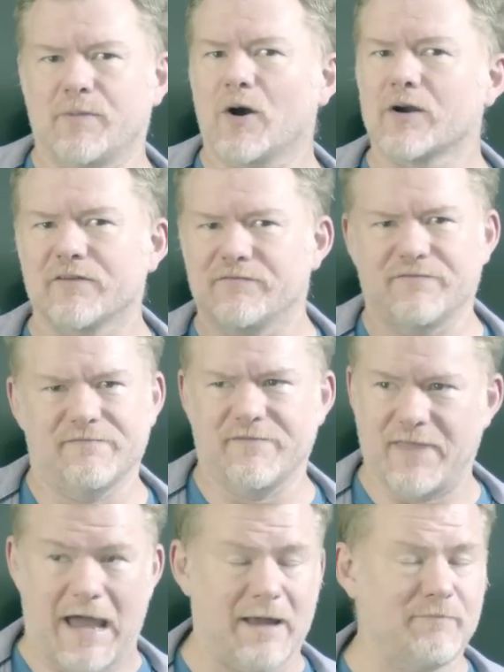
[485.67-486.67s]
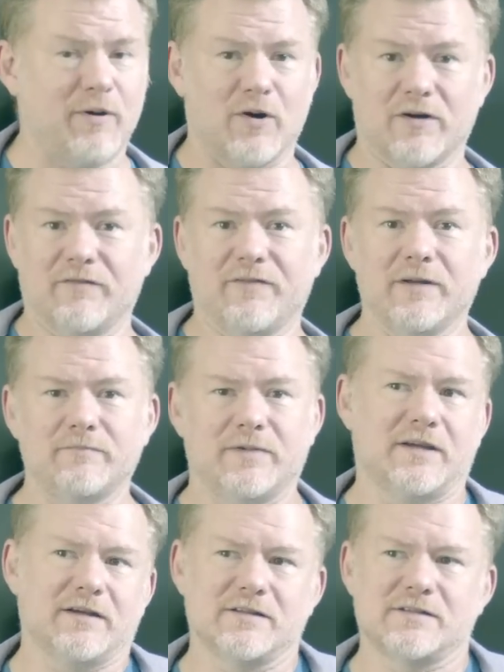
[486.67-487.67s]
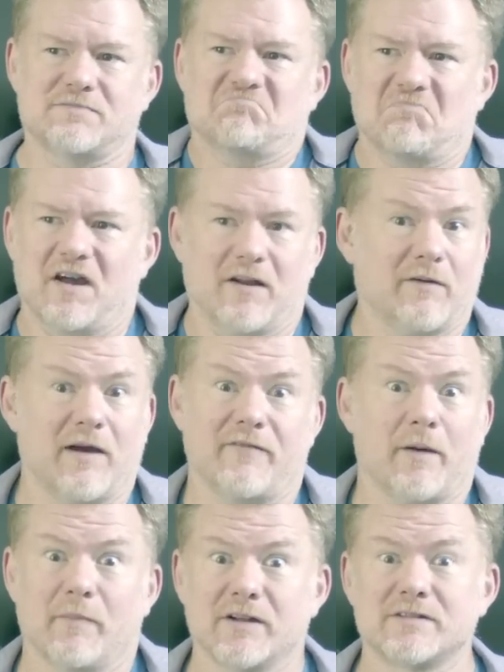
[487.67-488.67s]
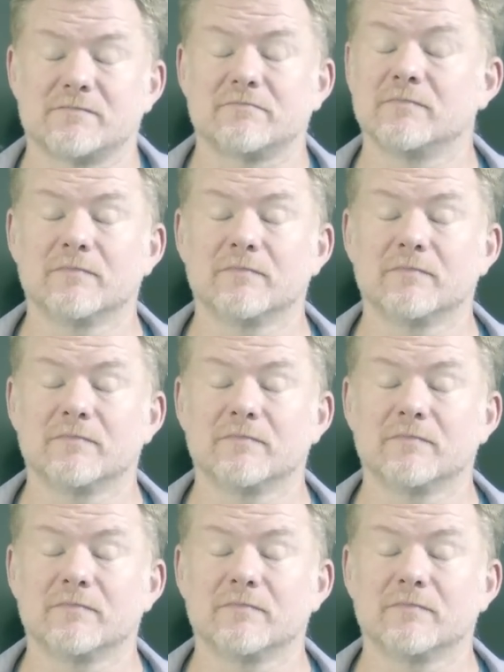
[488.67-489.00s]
part of that part of it because I don't have that much